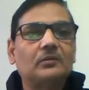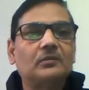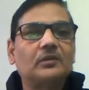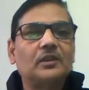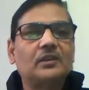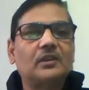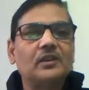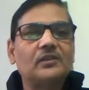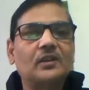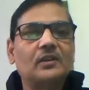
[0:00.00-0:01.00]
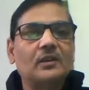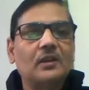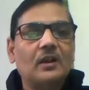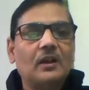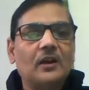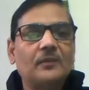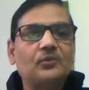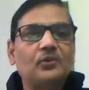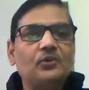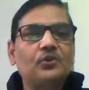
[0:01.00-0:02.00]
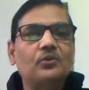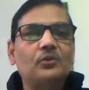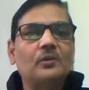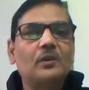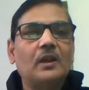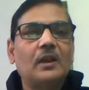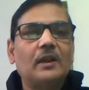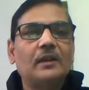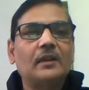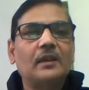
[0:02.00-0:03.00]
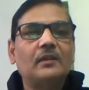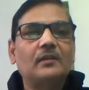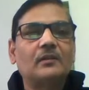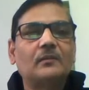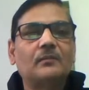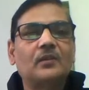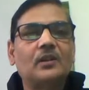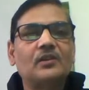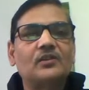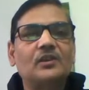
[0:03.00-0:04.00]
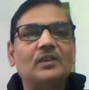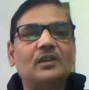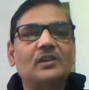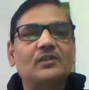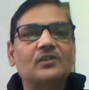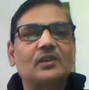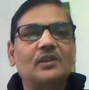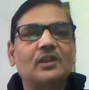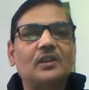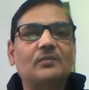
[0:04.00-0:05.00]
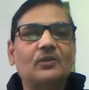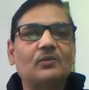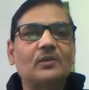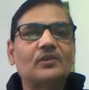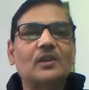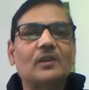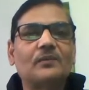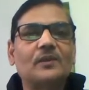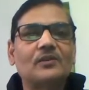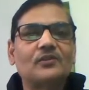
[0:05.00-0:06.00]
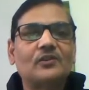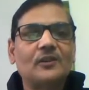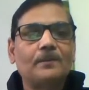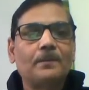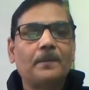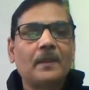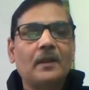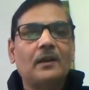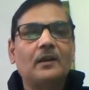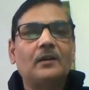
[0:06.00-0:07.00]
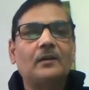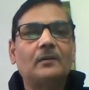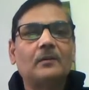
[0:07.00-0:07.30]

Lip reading: decreasing up to June, and again there is increase in the frequency of EST up